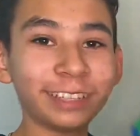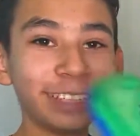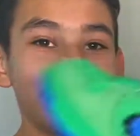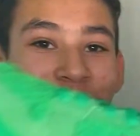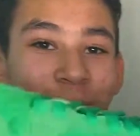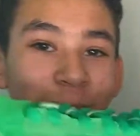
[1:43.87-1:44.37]

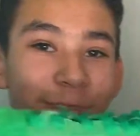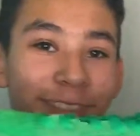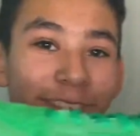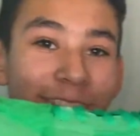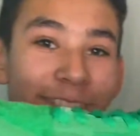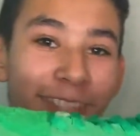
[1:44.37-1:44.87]
This shoe is
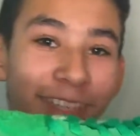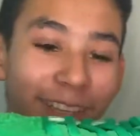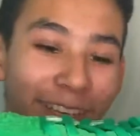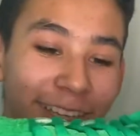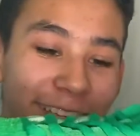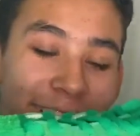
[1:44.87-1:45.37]

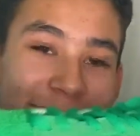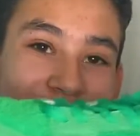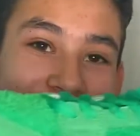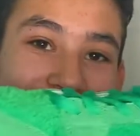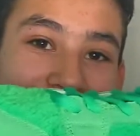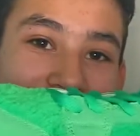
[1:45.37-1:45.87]
sick.
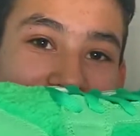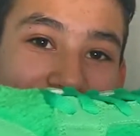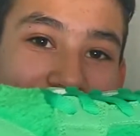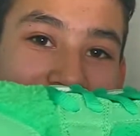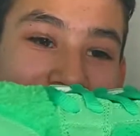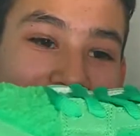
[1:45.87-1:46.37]
Look at
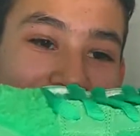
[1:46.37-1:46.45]
that.